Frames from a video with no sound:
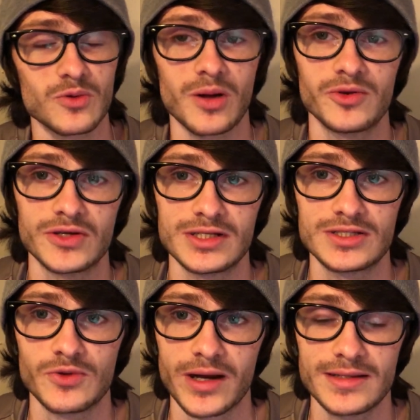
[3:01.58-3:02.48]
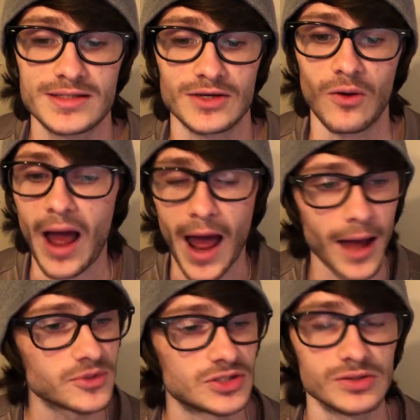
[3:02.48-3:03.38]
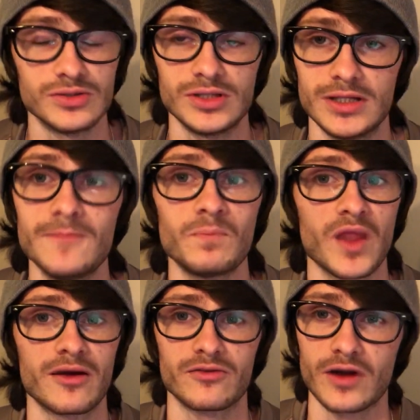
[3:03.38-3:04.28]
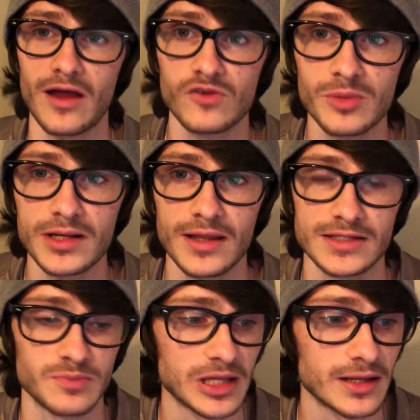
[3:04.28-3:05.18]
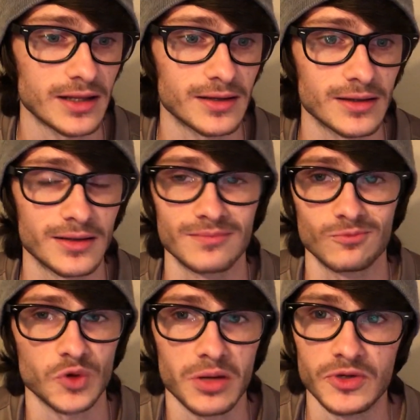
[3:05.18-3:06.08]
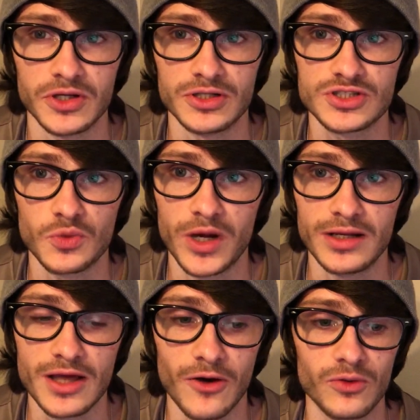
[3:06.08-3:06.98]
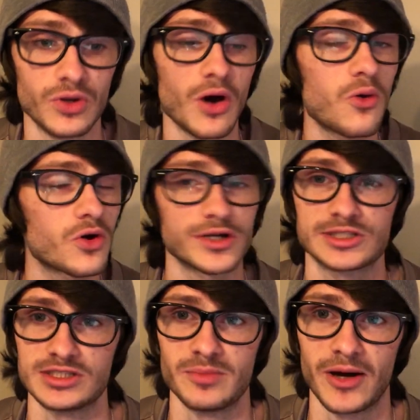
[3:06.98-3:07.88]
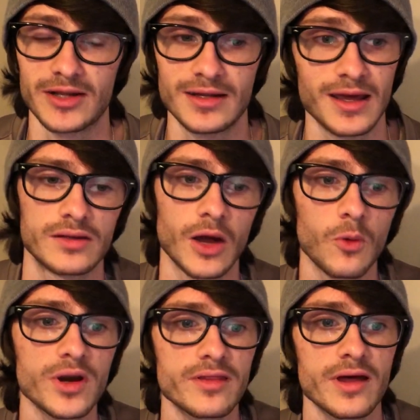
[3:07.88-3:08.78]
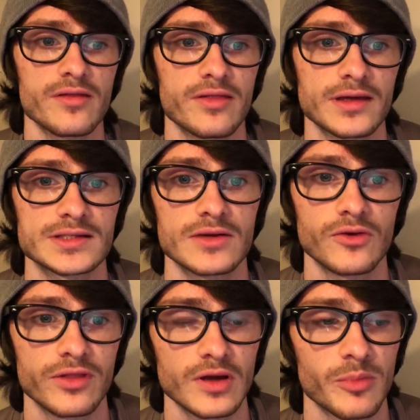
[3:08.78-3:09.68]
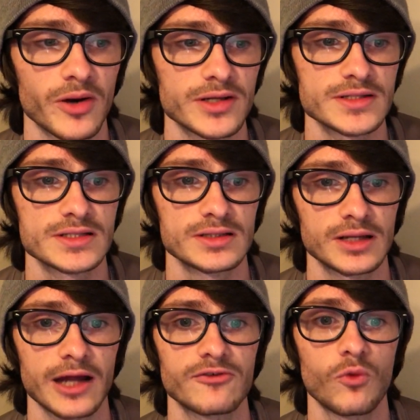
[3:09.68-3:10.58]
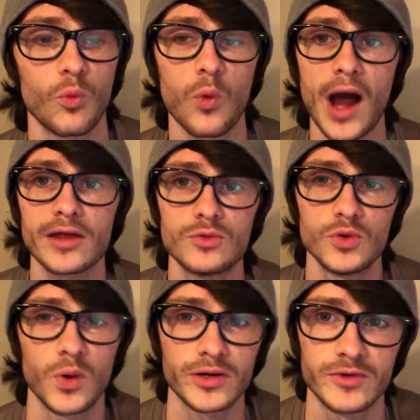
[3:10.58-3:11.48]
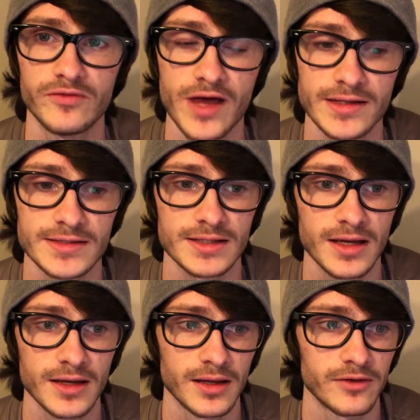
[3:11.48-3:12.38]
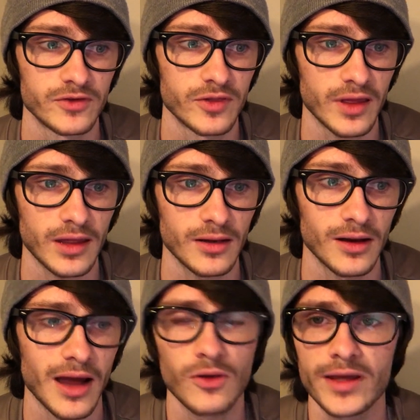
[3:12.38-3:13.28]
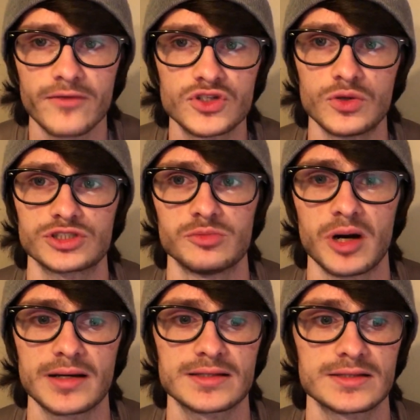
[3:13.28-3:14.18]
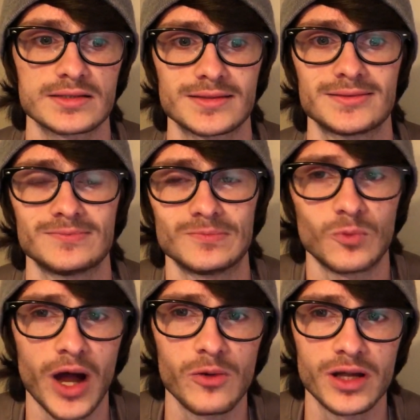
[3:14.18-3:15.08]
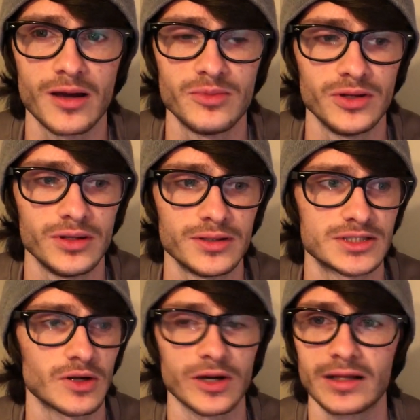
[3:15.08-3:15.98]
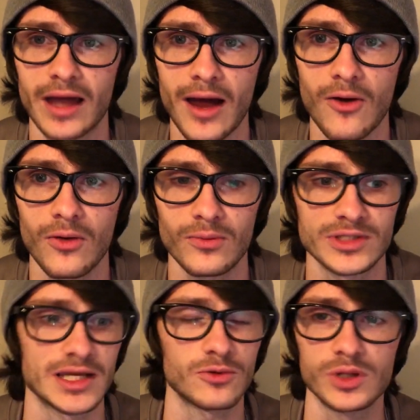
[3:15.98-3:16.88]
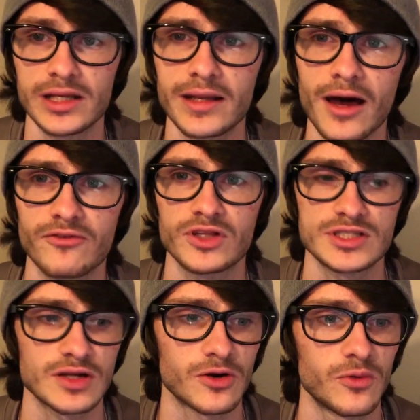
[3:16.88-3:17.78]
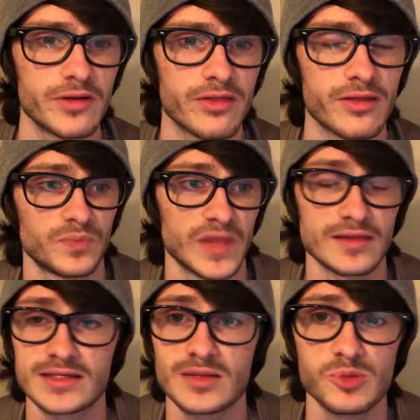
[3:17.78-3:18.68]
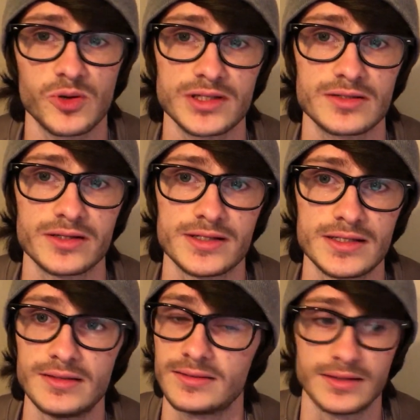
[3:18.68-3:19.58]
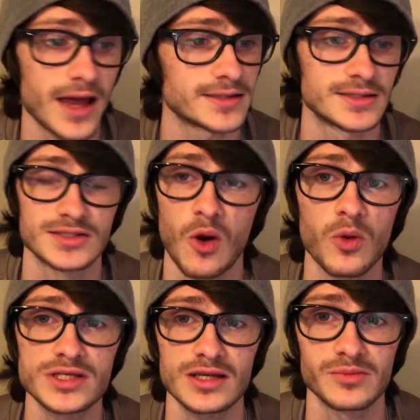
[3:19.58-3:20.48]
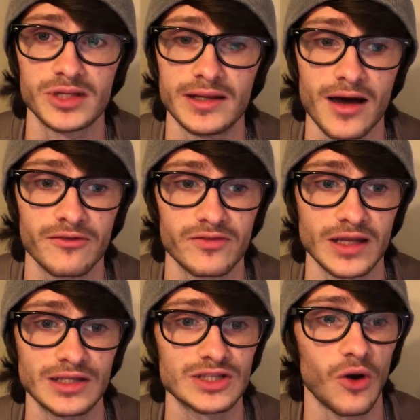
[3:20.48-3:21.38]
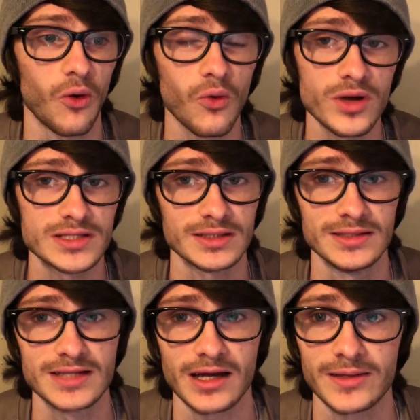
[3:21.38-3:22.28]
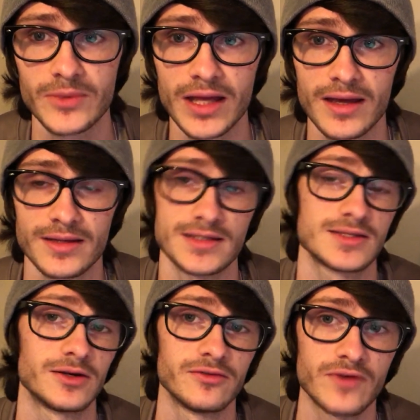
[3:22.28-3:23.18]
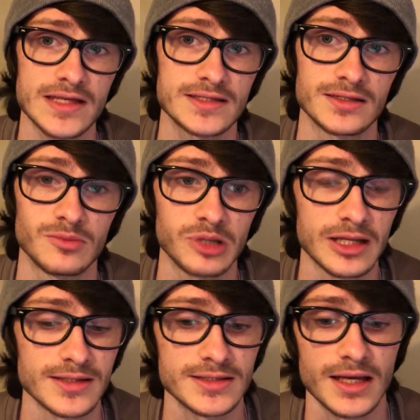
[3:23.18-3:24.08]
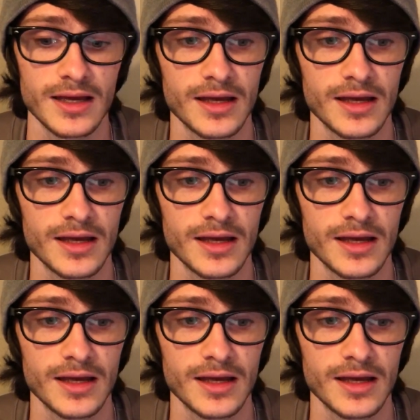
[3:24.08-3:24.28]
Robinhood is great. So absolutely, for everybody that's beginning, Robinhood is the way to go. No questions about it. Now, one of the other things that you'll think about is kind of why you would want to invest. If you're thinking, I only have $200, why would I be starting now? Is that really enough to start with? And the simple answer is yes, it's always going to be enough. And it's always a good time to start investing because,